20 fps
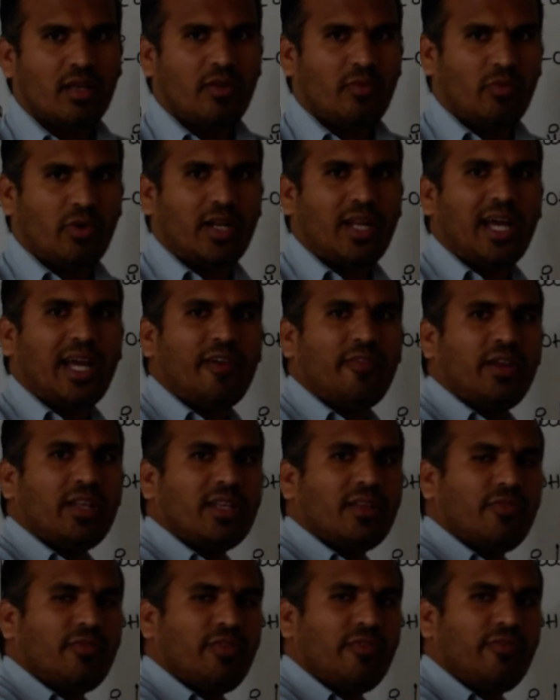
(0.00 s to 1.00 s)
One
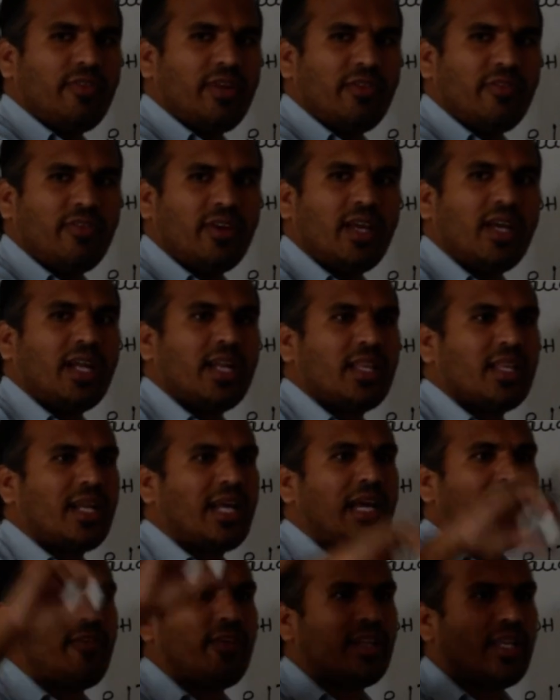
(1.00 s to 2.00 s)
having the 55, another
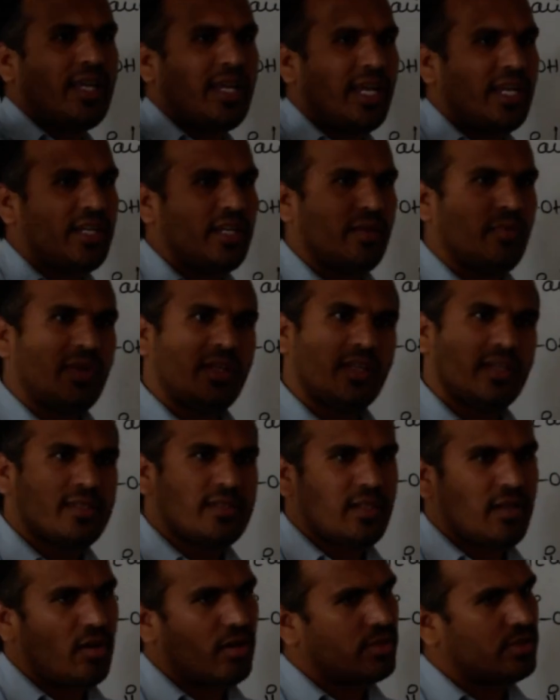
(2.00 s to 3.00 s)
having the 80,
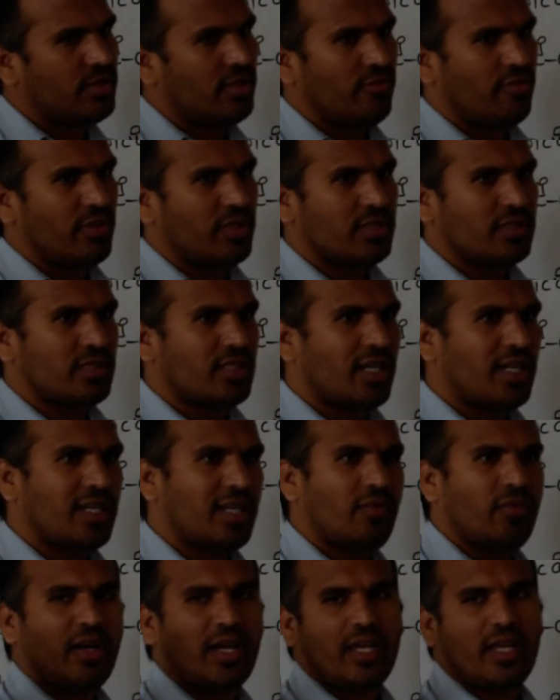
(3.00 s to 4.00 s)
it's lot difference. That
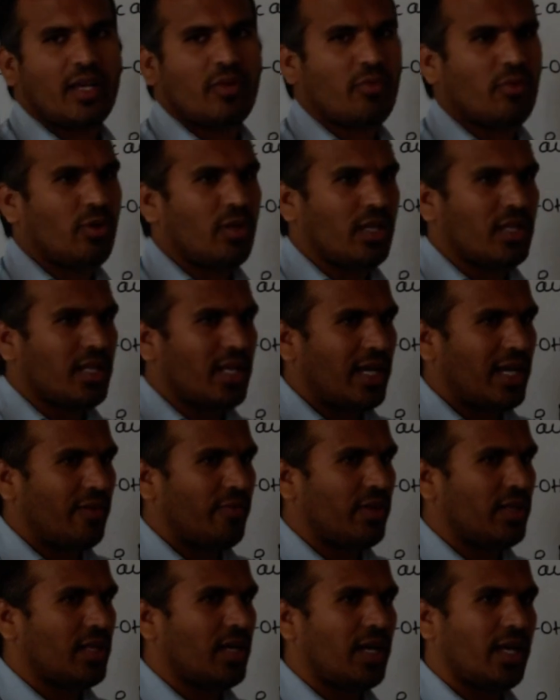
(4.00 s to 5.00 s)
is higher only the
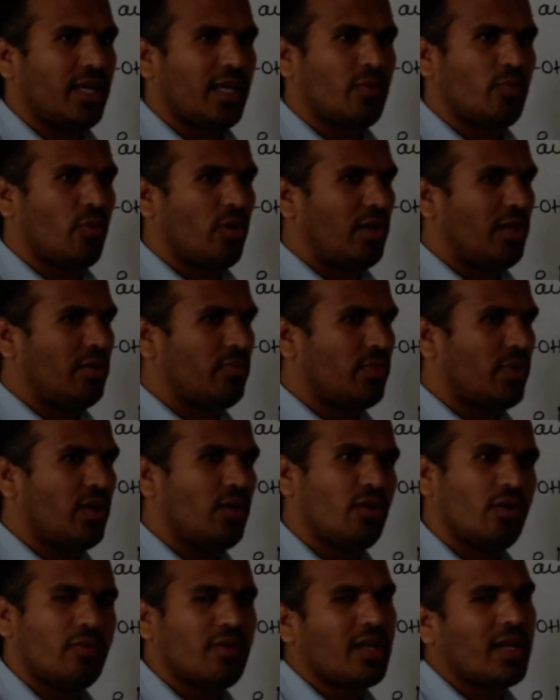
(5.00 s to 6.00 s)
having the higher boiling
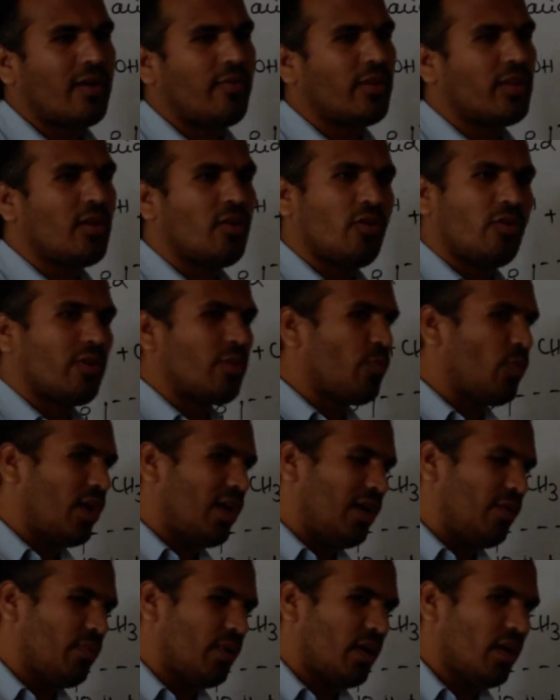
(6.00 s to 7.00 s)
point, lower having the lower
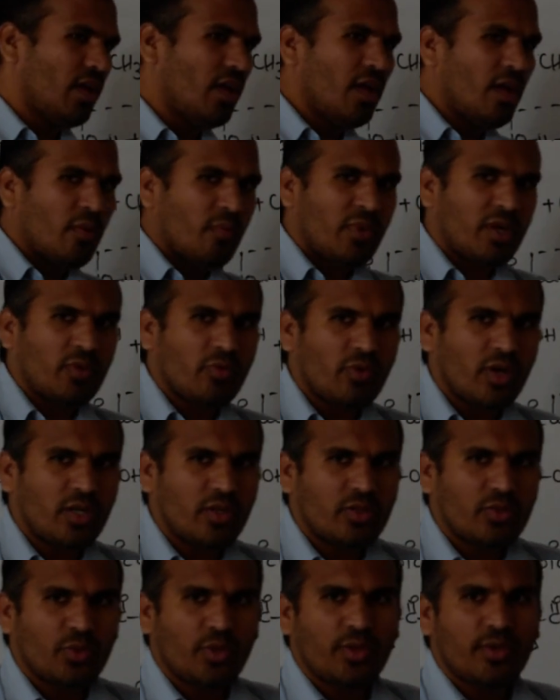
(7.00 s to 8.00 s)
boiling point. But
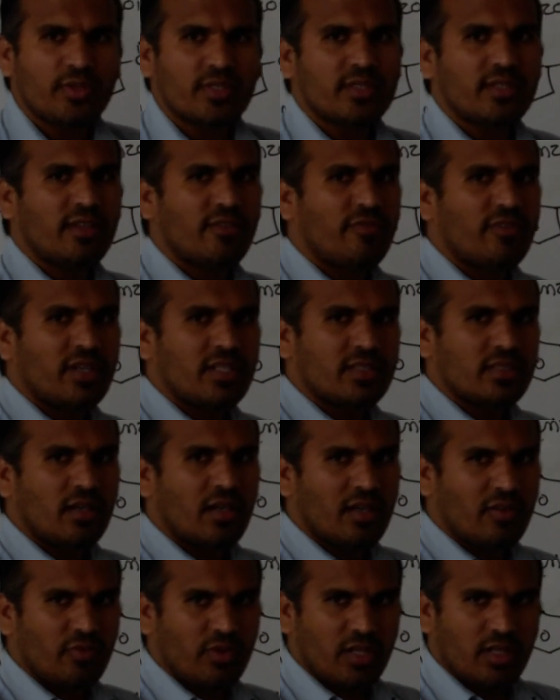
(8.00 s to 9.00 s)
1-2 units difference
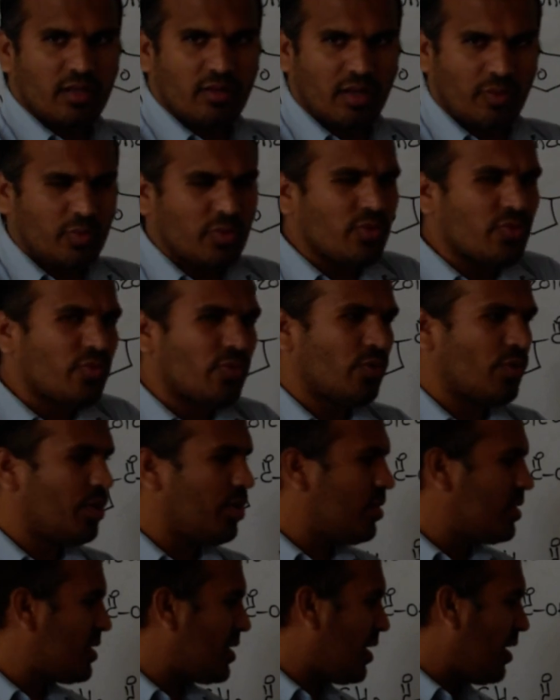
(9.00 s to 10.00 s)
or 1 up to 4
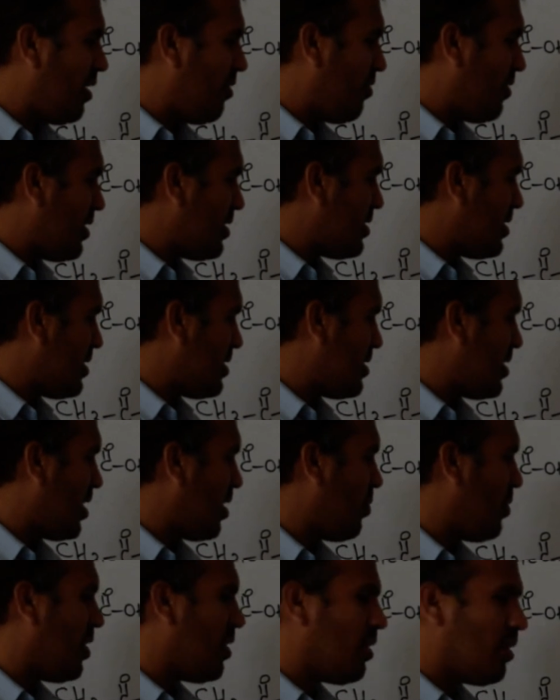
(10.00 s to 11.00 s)
units are difference is there.